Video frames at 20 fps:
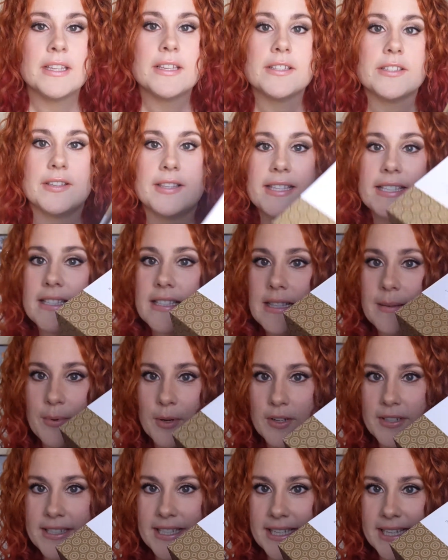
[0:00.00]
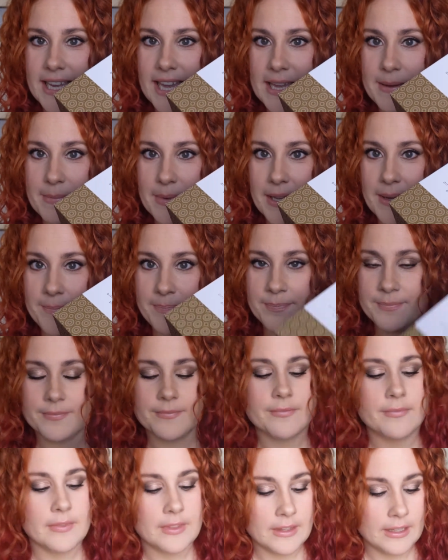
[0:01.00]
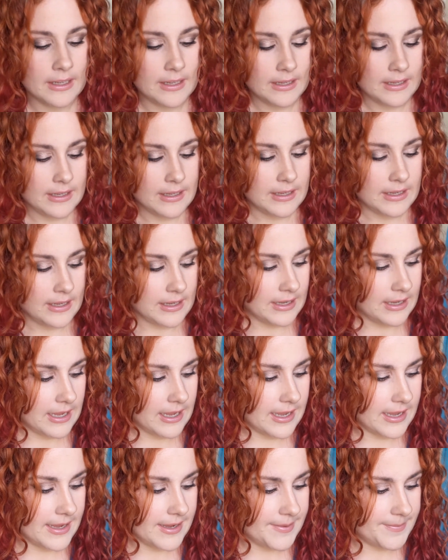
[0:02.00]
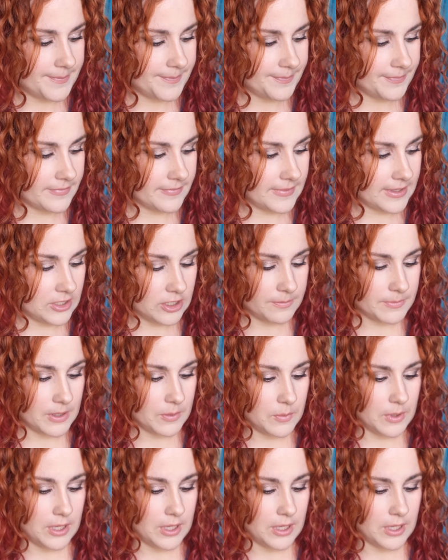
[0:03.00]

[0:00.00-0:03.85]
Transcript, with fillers: So this is the box it came in. Um, it took me a